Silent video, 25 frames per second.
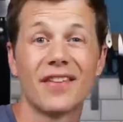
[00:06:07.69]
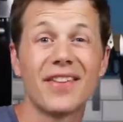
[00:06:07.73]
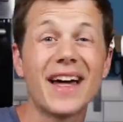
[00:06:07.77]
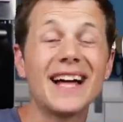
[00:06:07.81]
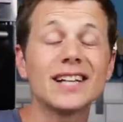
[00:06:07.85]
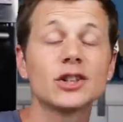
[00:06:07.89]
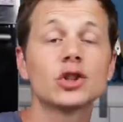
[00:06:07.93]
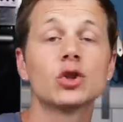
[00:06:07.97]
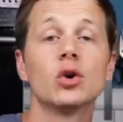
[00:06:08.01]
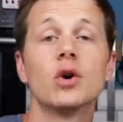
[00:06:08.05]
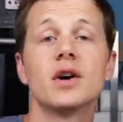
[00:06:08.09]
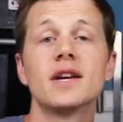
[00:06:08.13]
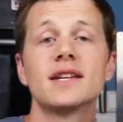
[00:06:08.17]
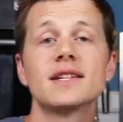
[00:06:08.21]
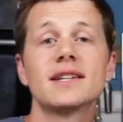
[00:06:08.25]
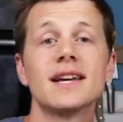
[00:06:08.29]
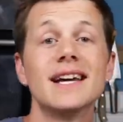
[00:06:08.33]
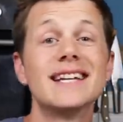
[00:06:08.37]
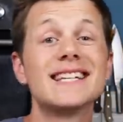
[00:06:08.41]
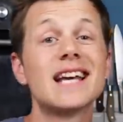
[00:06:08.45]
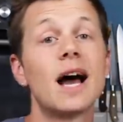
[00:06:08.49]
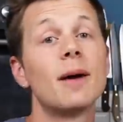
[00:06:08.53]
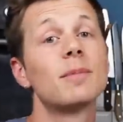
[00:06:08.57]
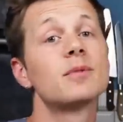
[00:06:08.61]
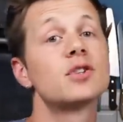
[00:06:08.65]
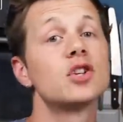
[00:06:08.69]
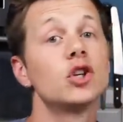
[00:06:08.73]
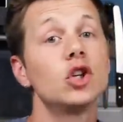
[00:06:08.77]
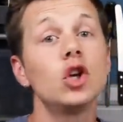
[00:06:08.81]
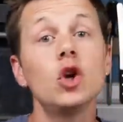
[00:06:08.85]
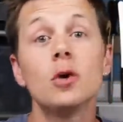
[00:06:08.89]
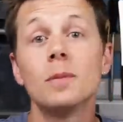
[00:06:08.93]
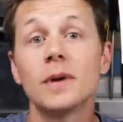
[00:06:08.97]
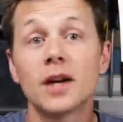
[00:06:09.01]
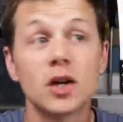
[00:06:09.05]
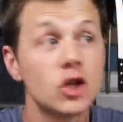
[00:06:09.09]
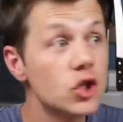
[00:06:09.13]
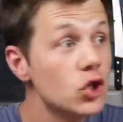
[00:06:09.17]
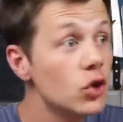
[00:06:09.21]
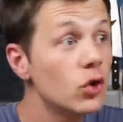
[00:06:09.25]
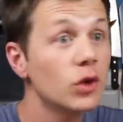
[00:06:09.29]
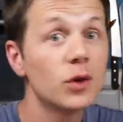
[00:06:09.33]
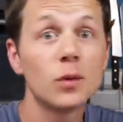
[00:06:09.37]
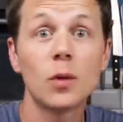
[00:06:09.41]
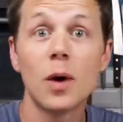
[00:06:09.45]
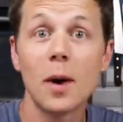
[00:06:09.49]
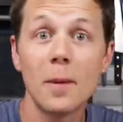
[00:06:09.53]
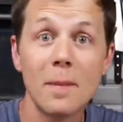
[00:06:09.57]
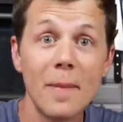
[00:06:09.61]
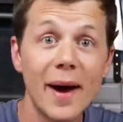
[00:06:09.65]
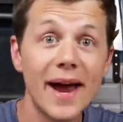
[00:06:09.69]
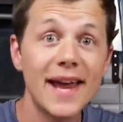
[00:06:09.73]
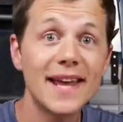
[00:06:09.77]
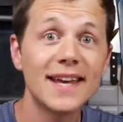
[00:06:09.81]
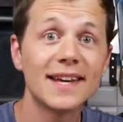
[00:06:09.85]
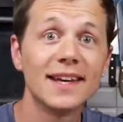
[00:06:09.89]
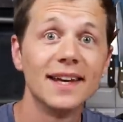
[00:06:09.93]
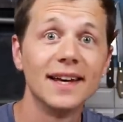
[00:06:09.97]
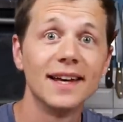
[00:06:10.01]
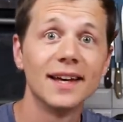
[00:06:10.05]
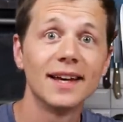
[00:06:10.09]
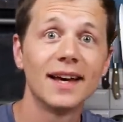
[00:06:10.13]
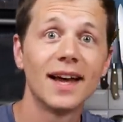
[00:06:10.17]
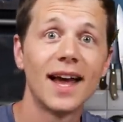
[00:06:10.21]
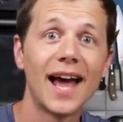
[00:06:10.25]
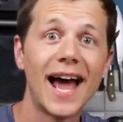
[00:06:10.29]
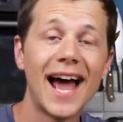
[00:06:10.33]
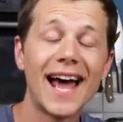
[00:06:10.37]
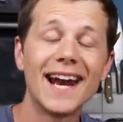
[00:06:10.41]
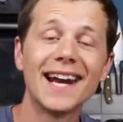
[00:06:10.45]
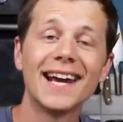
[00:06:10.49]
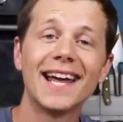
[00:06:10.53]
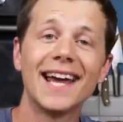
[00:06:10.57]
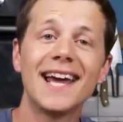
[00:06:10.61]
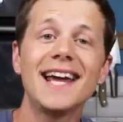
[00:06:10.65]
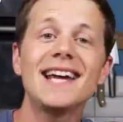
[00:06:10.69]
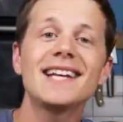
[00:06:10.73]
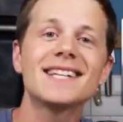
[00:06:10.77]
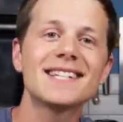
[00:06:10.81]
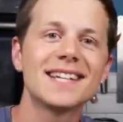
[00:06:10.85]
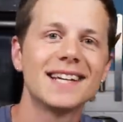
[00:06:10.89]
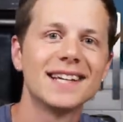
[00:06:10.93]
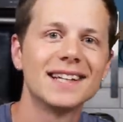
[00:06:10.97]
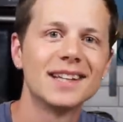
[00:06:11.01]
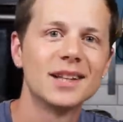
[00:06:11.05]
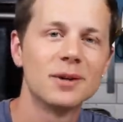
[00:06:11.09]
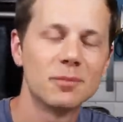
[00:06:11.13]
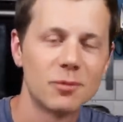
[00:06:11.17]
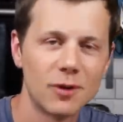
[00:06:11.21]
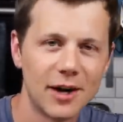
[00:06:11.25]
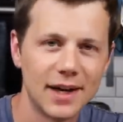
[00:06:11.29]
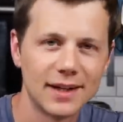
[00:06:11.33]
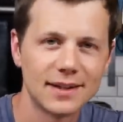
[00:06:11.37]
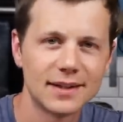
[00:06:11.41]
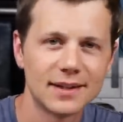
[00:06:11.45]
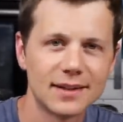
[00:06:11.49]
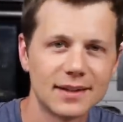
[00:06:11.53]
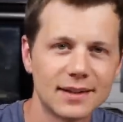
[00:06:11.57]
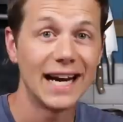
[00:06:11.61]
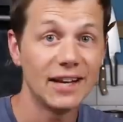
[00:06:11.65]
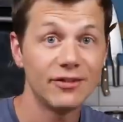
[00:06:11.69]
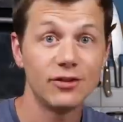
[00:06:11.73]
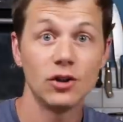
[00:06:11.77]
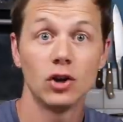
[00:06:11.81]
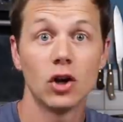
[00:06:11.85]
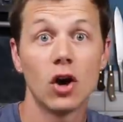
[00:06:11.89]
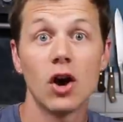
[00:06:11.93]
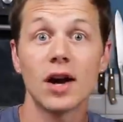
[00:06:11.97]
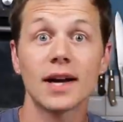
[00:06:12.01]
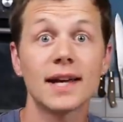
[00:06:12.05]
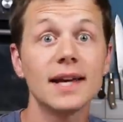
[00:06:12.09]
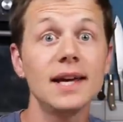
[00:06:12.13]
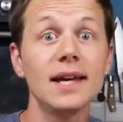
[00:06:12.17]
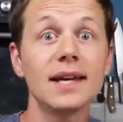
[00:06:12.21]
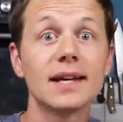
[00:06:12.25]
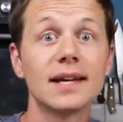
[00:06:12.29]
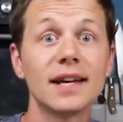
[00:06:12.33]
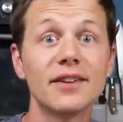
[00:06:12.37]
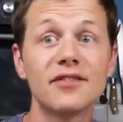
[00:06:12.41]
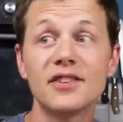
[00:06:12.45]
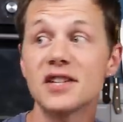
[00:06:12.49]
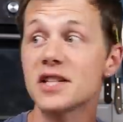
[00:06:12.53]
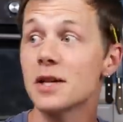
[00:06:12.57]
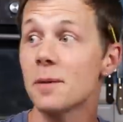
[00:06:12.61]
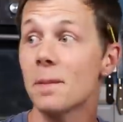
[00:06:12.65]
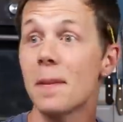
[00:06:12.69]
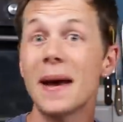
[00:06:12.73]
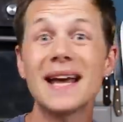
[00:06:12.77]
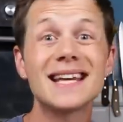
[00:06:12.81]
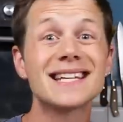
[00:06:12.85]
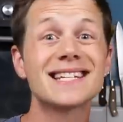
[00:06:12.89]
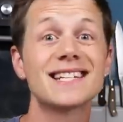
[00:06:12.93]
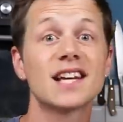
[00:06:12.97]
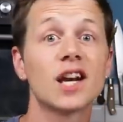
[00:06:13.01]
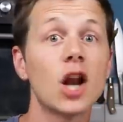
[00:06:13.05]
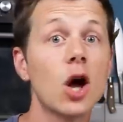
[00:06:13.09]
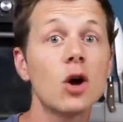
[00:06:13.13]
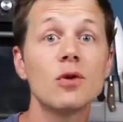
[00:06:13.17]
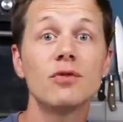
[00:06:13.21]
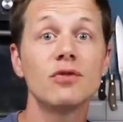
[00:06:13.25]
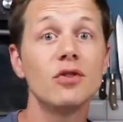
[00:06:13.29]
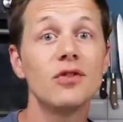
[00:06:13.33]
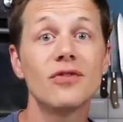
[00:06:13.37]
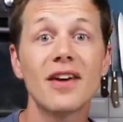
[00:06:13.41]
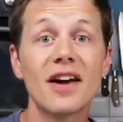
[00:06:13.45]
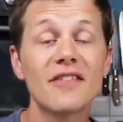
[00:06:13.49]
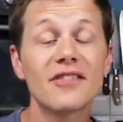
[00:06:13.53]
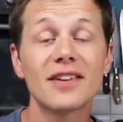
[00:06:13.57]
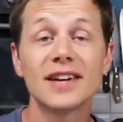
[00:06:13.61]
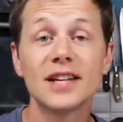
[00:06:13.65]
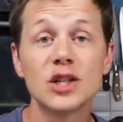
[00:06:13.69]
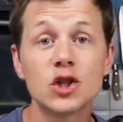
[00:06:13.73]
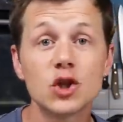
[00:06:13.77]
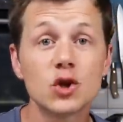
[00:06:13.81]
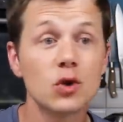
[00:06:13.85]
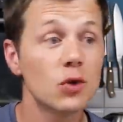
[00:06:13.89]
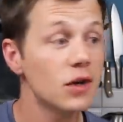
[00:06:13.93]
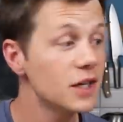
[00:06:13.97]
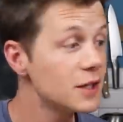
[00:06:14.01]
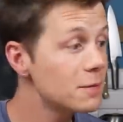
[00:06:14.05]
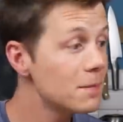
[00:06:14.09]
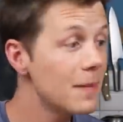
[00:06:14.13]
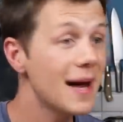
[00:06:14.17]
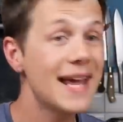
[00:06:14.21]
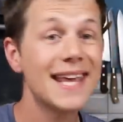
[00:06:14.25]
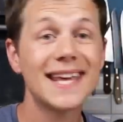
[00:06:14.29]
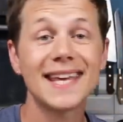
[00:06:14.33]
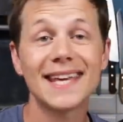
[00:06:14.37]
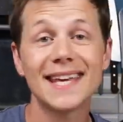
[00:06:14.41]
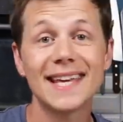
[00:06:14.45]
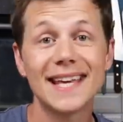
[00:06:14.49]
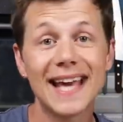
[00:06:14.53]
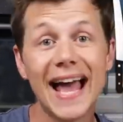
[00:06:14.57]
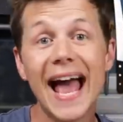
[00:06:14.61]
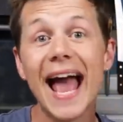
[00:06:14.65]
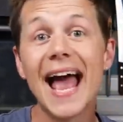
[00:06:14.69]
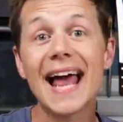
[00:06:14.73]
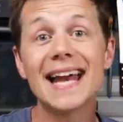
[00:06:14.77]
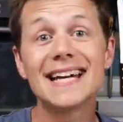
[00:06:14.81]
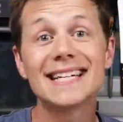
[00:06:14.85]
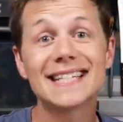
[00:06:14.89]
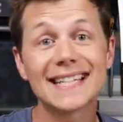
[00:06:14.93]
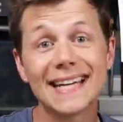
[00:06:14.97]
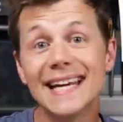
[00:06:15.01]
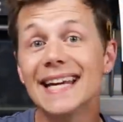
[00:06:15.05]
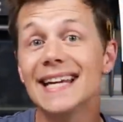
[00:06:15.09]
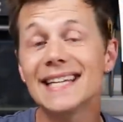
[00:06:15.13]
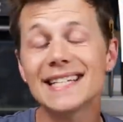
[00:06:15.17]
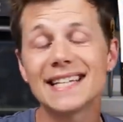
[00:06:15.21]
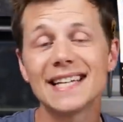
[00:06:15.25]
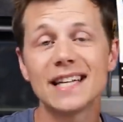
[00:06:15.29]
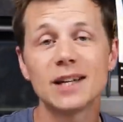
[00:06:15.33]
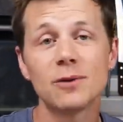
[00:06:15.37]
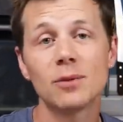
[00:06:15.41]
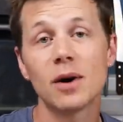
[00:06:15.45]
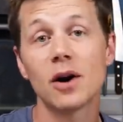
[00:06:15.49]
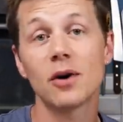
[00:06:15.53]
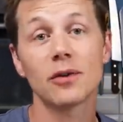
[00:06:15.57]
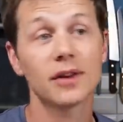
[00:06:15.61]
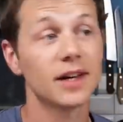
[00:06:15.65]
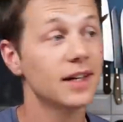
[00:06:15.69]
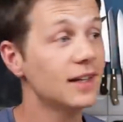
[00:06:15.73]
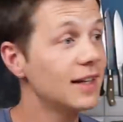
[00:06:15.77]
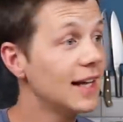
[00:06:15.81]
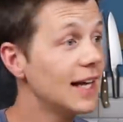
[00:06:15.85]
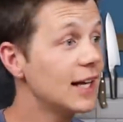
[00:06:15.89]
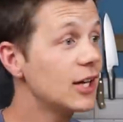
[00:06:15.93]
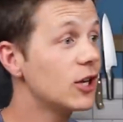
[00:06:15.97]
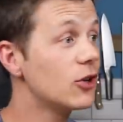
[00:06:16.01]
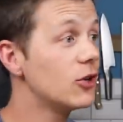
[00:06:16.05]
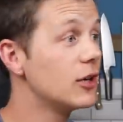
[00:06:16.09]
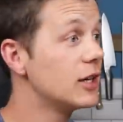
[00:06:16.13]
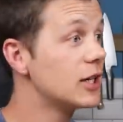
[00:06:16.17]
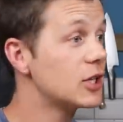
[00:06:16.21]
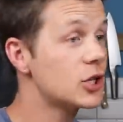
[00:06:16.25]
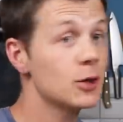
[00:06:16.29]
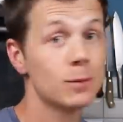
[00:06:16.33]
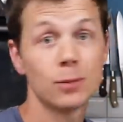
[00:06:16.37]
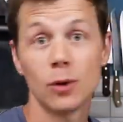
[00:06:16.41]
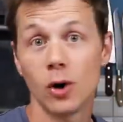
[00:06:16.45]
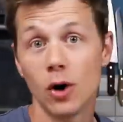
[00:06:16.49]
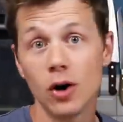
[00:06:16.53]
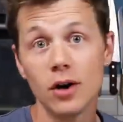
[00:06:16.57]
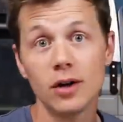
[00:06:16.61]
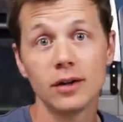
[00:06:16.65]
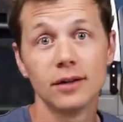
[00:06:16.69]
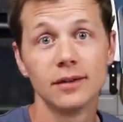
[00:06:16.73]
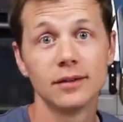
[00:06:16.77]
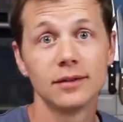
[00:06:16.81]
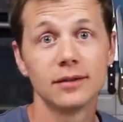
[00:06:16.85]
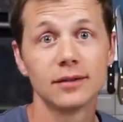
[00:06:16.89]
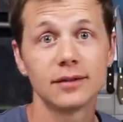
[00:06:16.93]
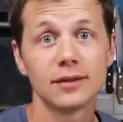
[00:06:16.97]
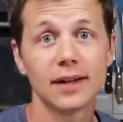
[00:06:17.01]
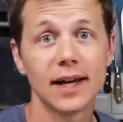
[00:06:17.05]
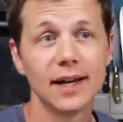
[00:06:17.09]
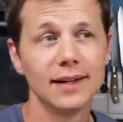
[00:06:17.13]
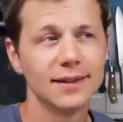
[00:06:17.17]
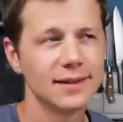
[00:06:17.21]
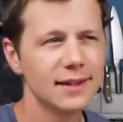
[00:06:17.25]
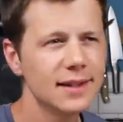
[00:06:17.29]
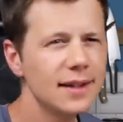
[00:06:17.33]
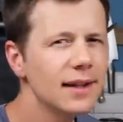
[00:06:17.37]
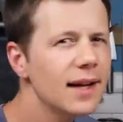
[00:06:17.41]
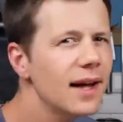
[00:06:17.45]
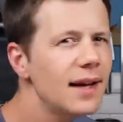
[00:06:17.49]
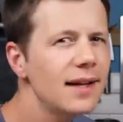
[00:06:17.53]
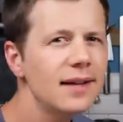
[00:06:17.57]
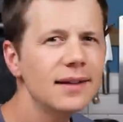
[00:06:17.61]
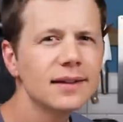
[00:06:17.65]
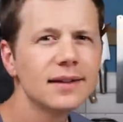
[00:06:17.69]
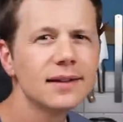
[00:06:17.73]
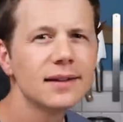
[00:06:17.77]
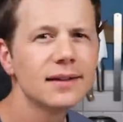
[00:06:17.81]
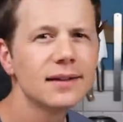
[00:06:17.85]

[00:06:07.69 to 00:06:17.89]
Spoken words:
That choice is up to you because you're the one making and eating the bread. And if you like it, if it's the best loaf you've ever enjoyed making and eating, well then they got it spot on then, didn't they?